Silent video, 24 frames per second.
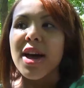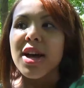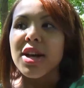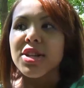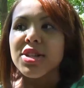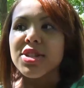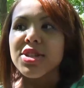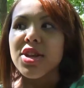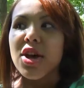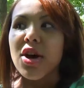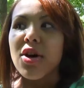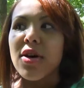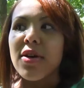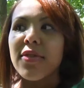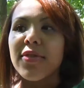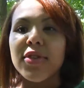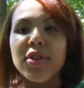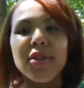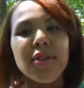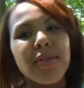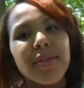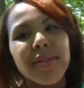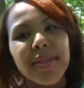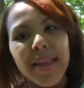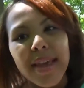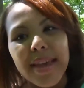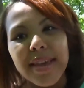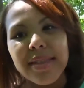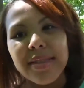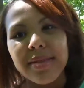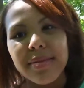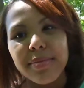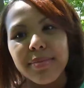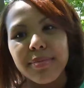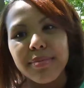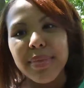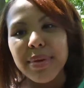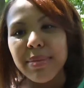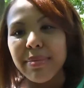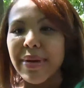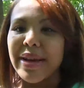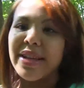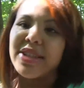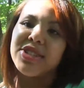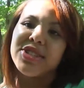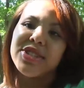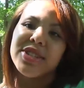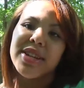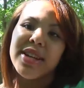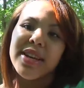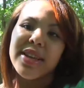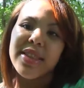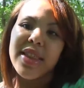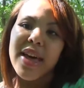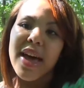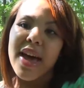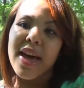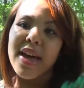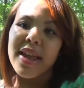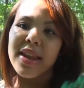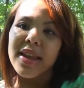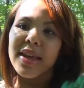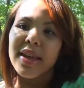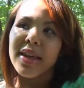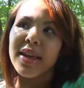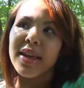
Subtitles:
So if you don't like me mentioning that,